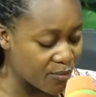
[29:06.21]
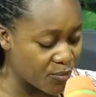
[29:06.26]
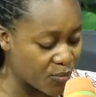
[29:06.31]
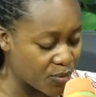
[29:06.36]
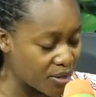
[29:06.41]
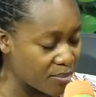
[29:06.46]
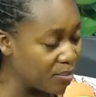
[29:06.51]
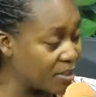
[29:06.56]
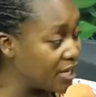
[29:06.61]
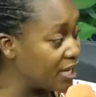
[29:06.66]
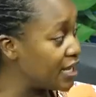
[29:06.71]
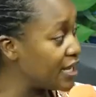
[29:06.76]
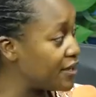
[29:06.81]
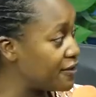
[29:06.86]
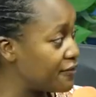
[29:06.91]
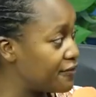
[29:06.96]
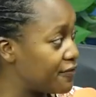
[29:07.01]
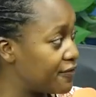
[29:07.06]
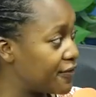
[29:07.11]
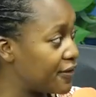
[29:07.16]
we
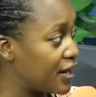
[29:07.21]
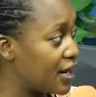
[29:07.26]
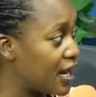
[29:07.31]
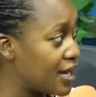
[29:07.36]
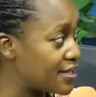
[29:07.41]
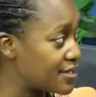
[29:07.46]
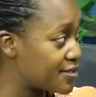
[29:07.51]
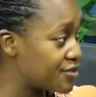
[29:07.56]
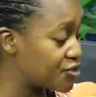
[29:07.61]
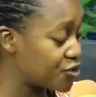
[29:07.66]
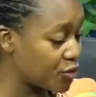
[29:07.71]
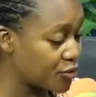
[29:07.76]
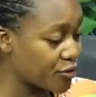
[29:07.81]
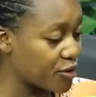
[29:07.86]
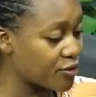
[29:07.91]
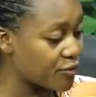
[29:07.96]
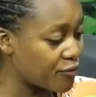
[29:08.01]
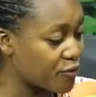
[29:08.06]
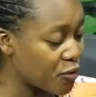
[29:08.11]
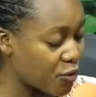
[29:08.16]
believe as
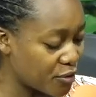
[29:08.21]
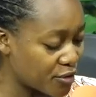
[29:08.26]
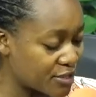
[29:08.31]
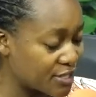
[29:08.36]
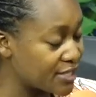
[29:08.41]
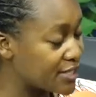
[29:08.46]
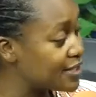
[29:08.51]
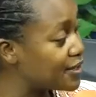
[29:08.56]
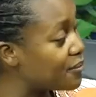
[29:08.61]
children of God,